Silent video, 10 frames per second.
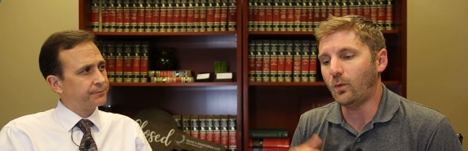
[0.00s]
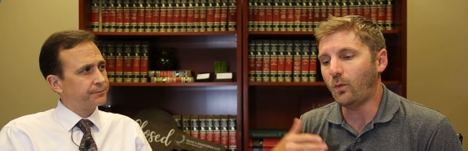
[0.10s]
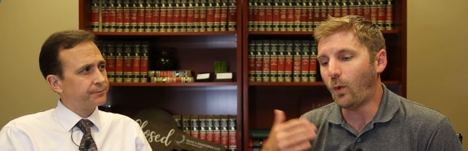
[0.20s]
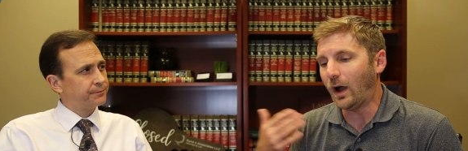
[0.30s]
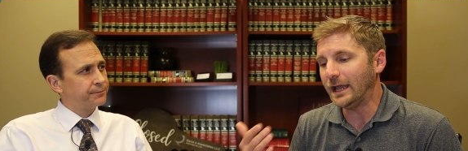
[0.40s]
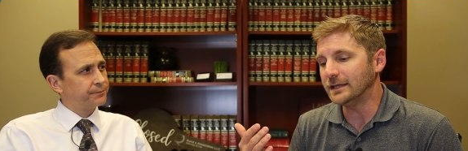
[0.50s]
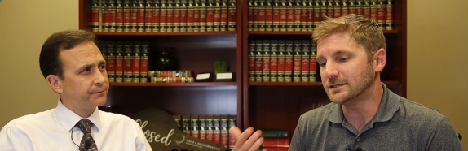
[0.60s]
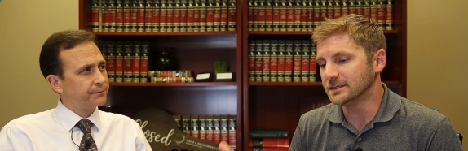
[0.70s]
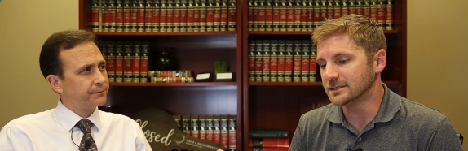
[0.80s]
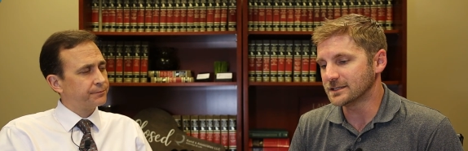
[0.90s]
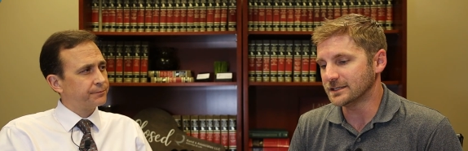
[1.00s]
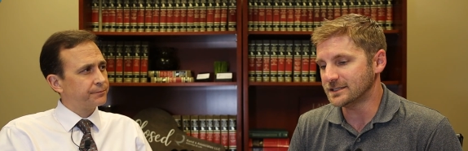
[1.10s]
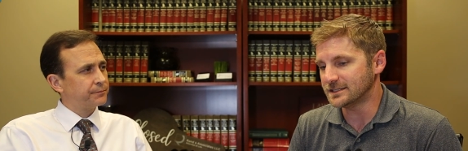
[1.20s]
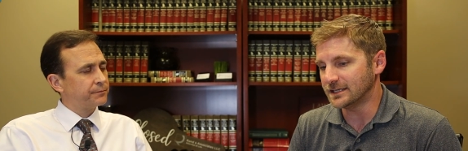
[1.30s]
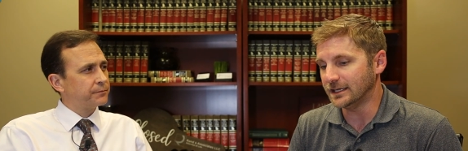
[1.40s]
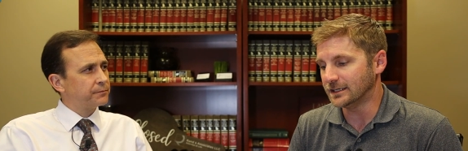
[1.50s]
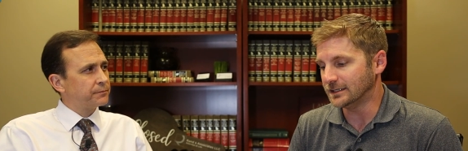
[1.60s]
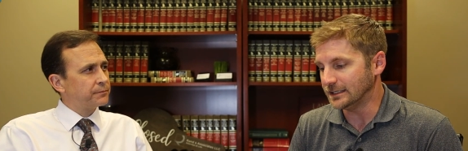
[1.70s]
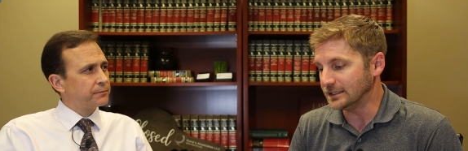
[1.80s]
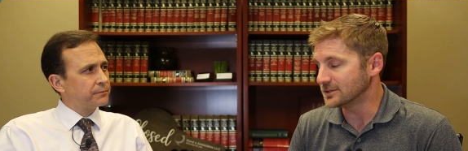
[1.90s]
Speaker 1: why does an estate
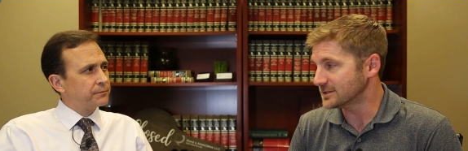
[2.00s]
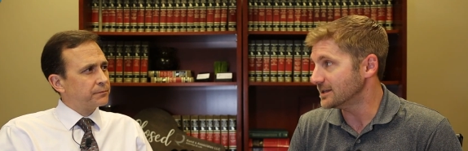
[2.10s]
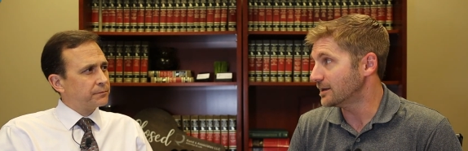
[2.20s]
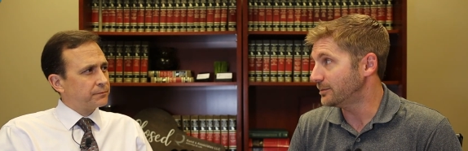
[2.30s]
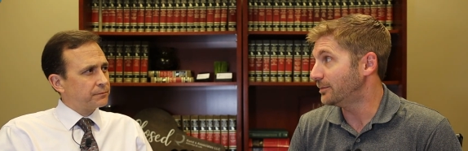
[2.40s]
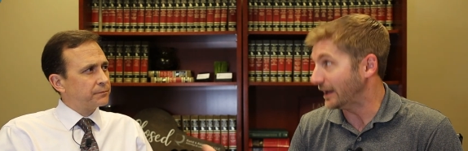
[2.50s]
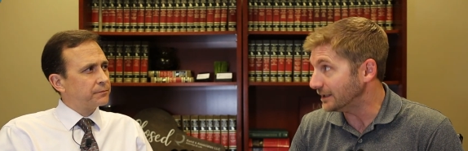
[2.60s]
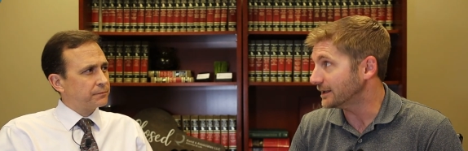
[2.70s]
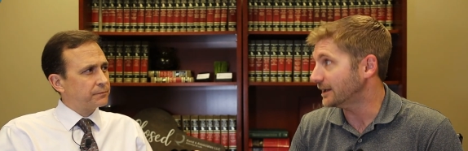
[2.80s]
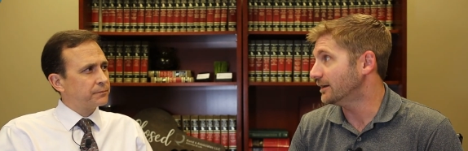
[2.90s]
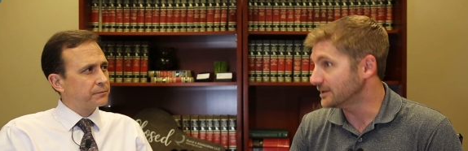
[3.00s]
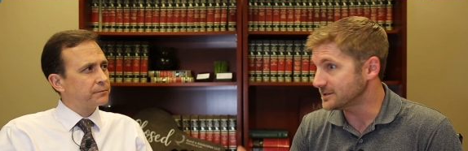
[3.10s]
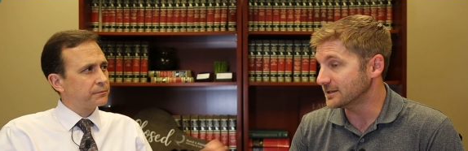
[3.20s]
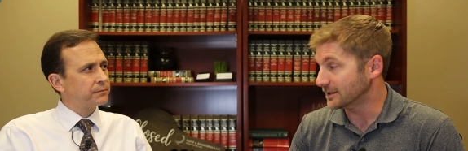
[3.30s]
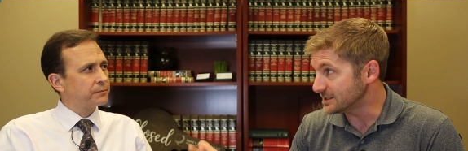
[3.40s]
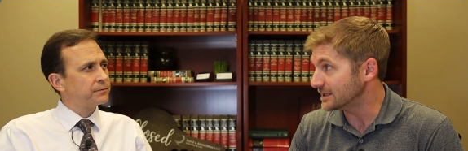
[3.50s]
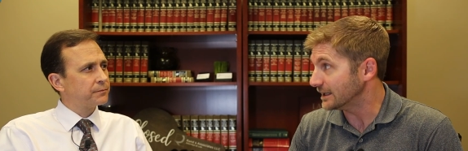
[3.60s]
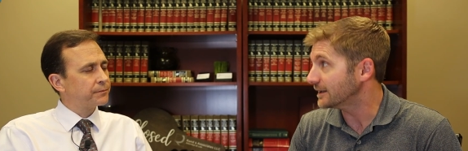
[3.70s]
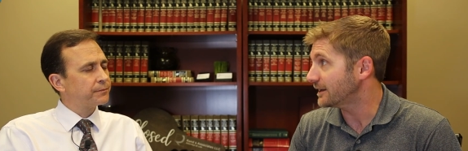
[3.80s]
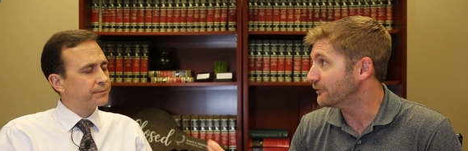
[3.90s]
need to set up a bank account, an
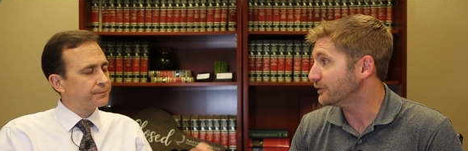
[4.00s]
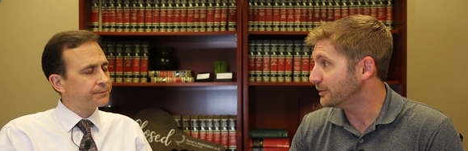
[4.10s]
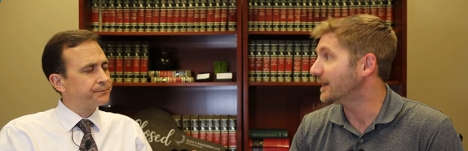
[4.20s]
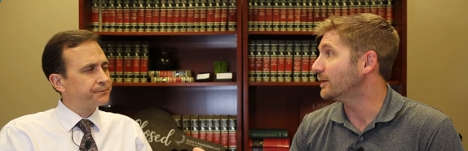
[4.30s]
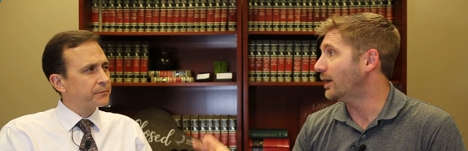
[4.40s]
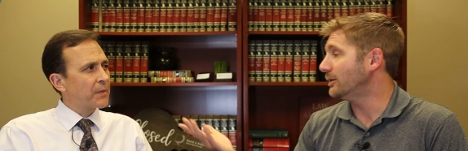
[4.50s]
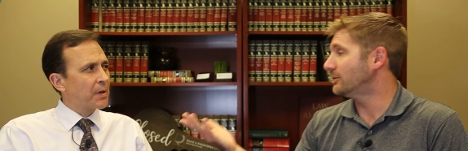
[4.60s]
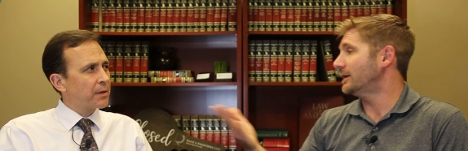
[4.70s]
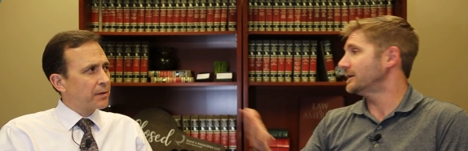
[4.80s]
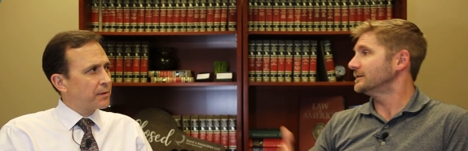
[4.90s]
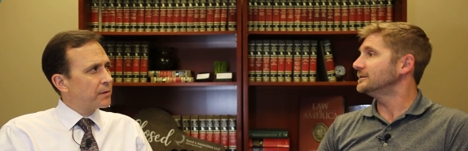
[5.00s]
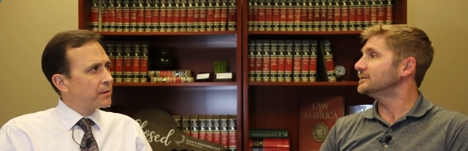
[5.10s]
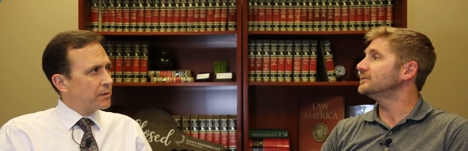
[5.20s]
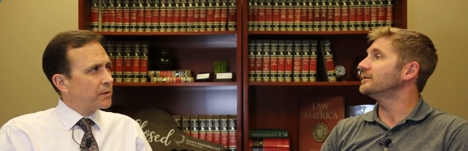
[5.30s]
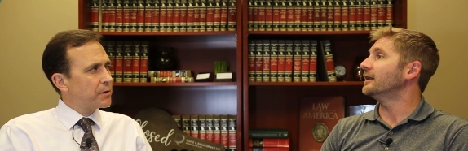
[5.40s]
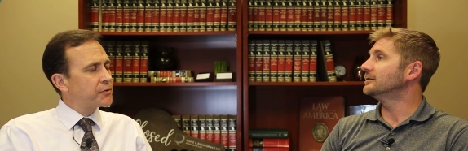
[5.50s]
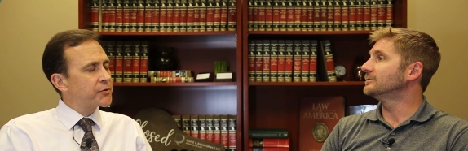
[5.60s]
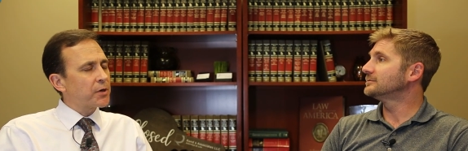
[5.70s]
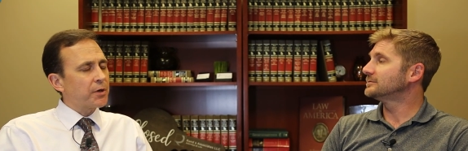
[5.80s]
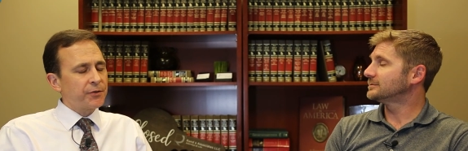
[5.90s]
estate account for the bank? Why, why do they need to do that?
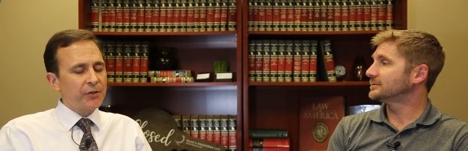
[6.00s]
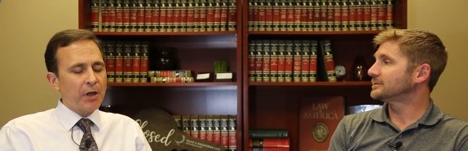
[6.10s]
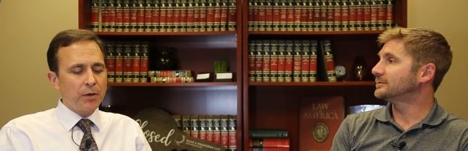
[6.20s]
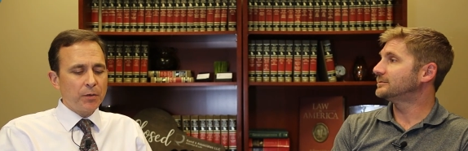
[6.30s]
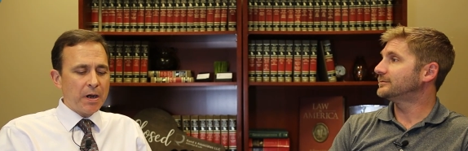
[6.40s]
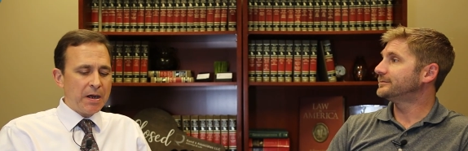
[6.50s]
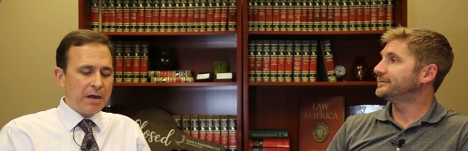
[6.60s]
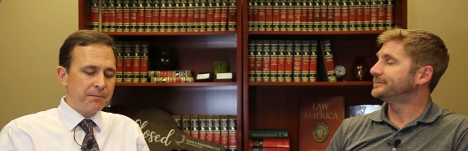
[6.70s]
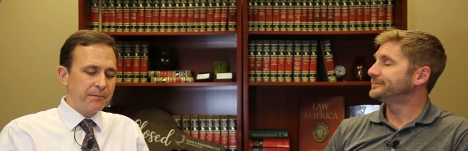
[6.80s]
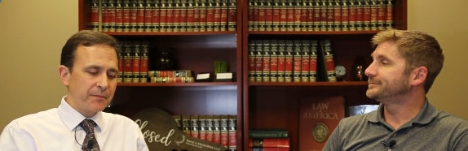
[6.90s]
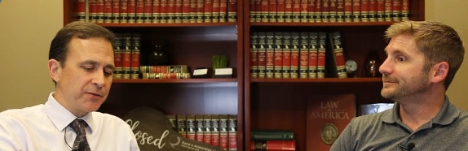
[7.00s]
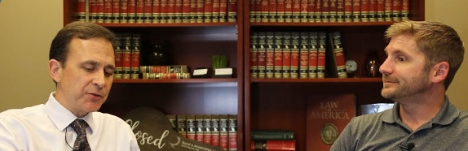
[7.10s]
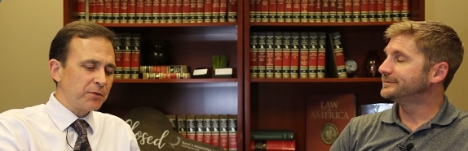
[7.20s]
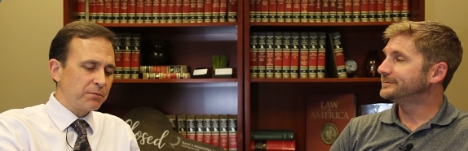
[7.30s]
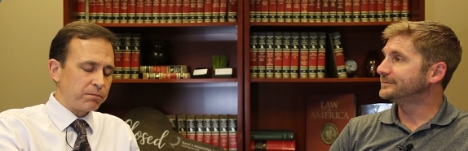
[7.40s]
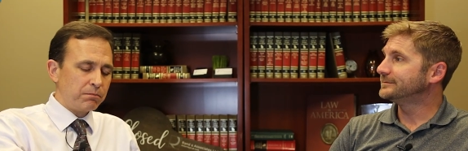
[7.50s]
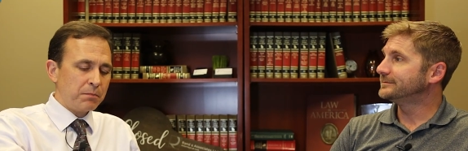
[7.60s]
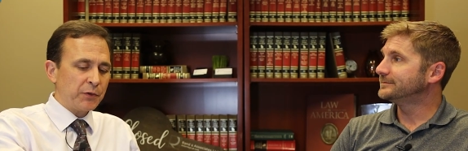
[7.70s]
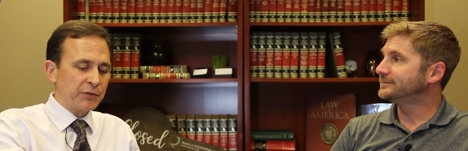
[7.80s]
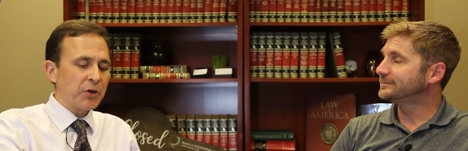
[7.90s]
Speaker 2: Sure. So um, the two
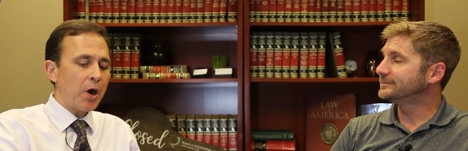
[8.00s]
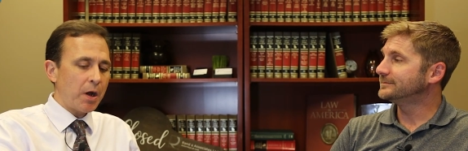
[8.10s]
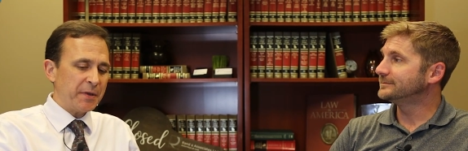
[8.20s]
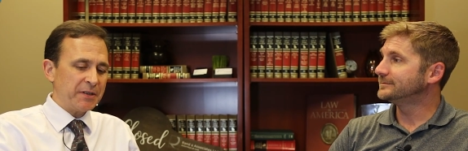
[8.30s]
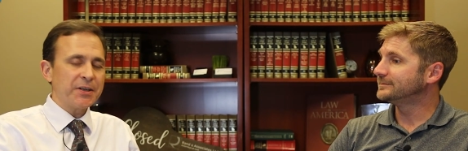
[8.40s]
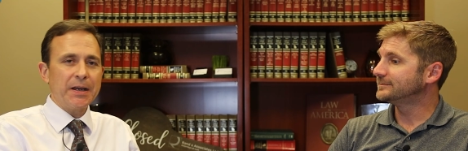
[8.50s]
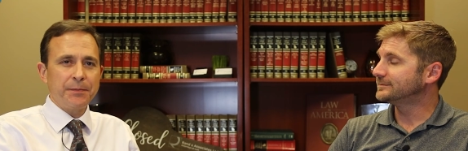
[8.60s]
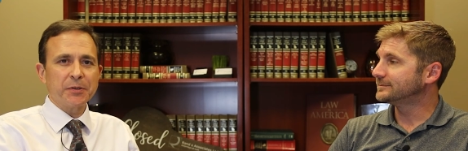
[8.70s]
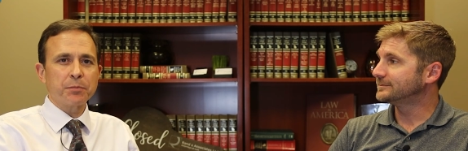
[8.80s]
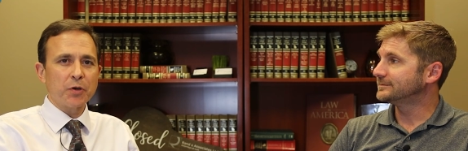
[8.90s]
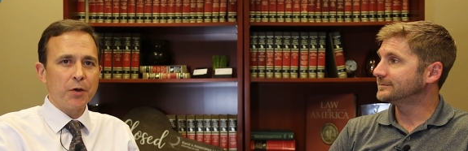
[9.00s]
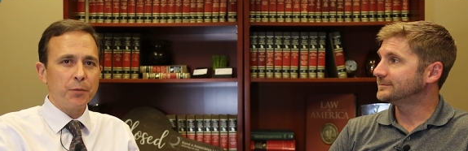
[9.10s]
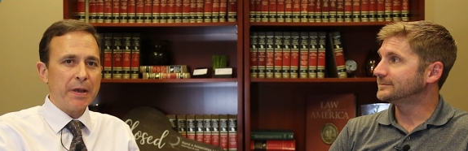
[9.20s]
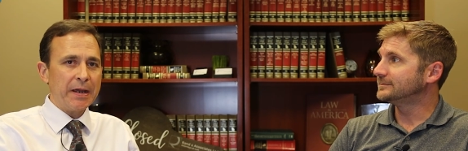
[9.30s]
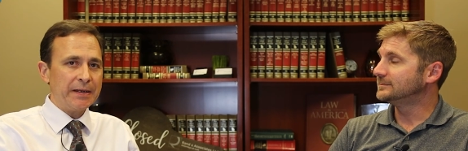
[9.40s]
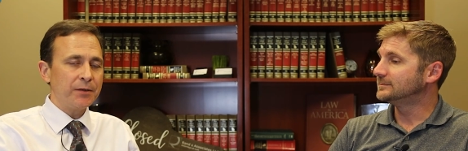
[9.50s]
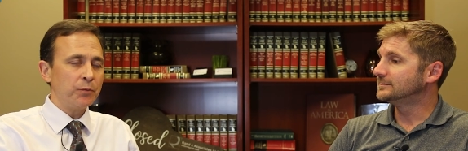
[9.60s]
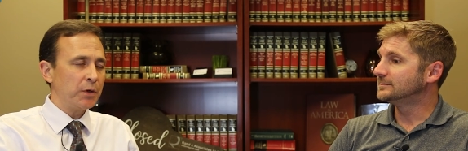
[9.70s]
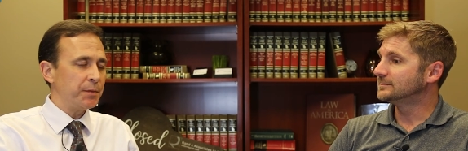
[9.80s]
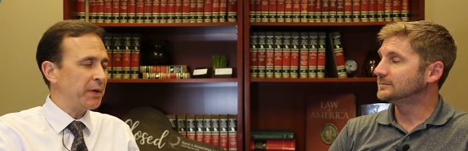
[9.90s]
most common types of probate
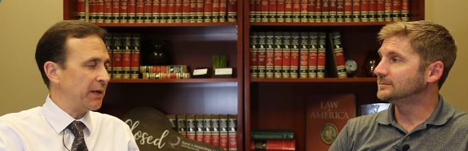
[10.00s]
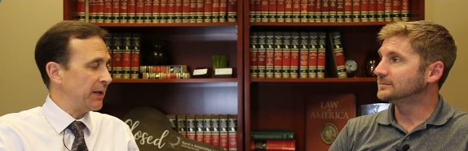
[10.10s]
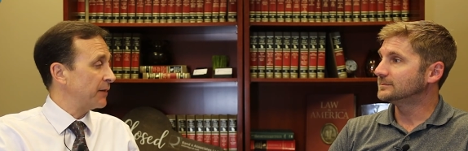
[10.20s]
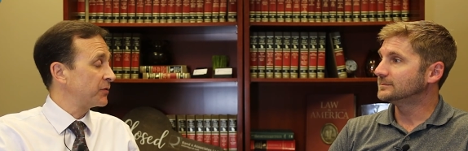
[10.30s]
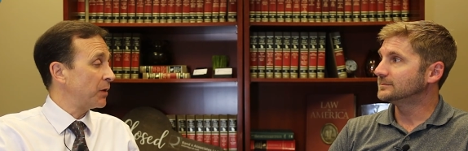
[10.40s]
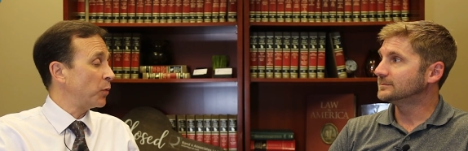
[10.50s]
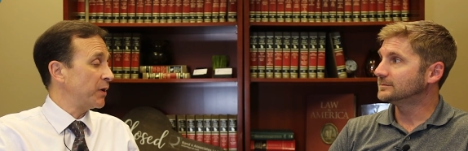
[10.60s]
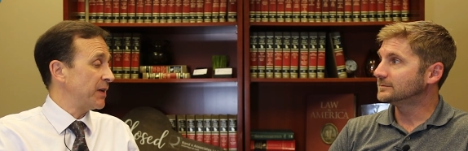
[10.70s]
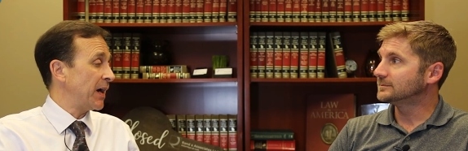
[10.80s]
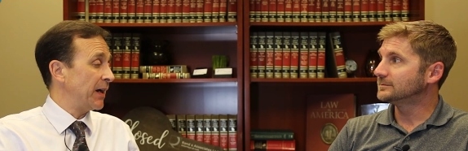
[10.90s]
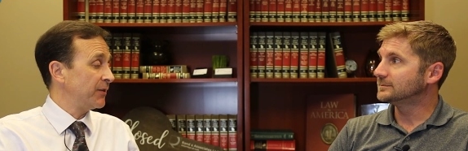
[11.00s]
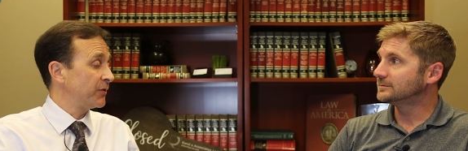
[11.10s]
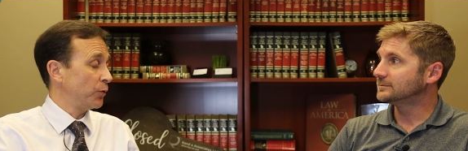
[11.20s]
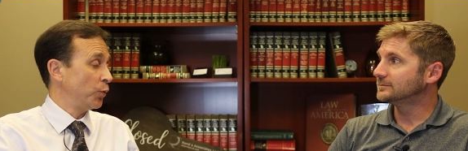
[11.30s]
would be if someone dies